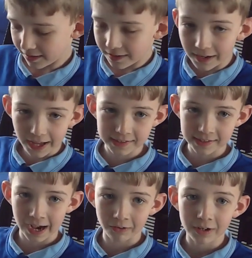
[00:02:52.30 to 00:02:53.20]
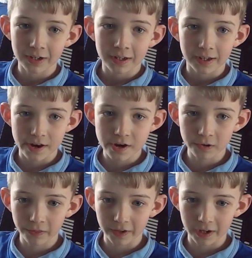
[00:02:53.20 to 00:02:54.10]
let out
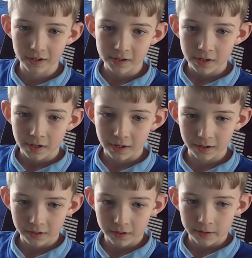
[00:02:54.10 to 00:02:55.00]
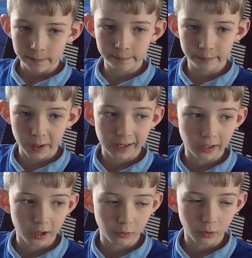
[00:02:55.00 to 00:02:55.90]
another
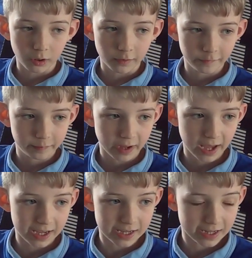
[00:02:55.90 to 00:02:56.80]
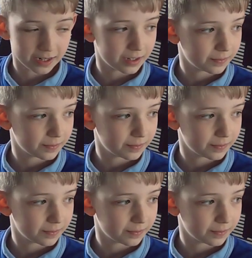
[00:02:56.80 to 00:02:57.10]
bellow of pain.